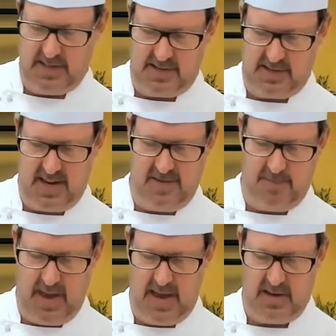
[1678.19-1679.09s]
that Steve
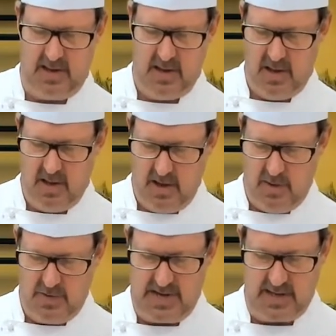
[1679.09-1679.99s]
made,
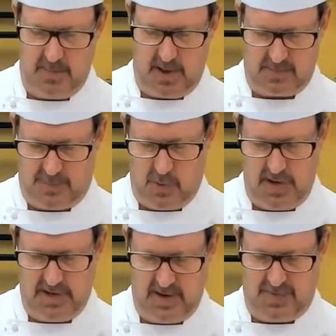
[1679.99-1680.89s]
which has about 40
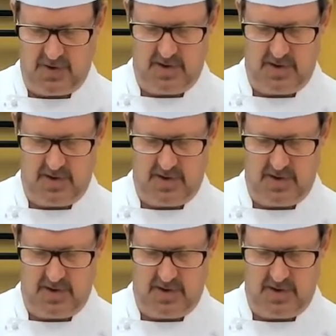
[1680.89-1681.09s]
different